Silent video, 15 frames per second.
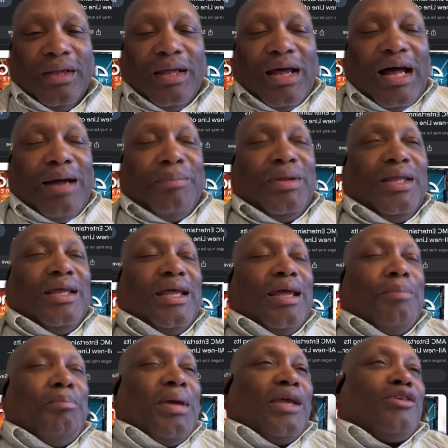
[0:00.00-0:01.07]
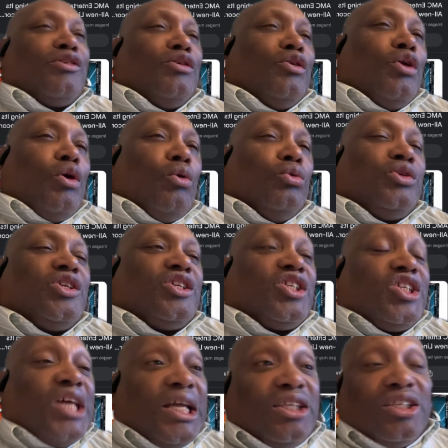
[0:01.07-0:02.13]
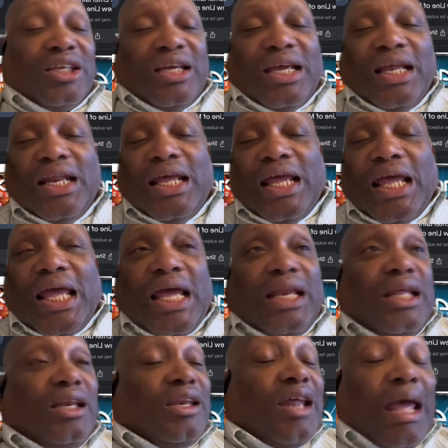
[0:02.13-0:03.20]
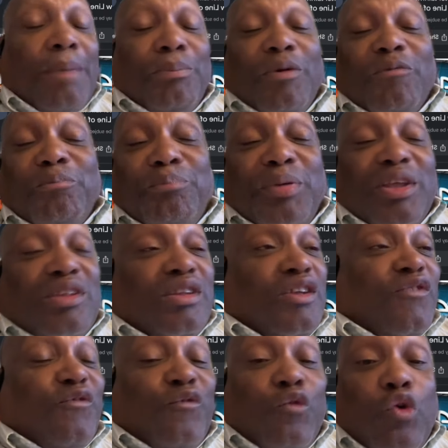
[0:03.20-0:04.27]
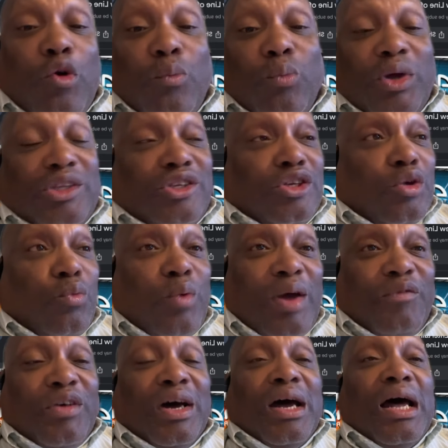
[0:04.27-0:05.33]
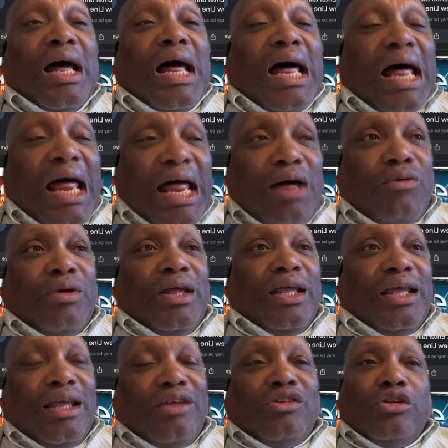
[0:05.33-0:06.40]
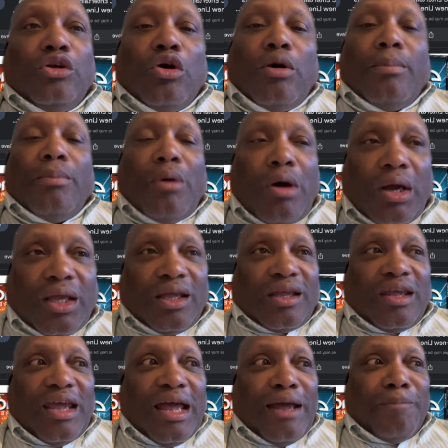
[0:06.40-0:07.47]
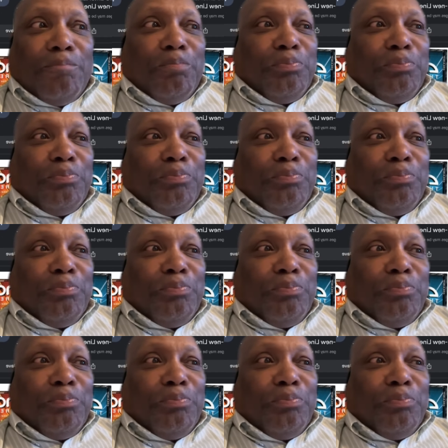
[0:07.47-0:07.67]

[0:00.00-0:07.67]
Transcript: I mean, it makes no sense in any type of business form whatsoever. How is your market cap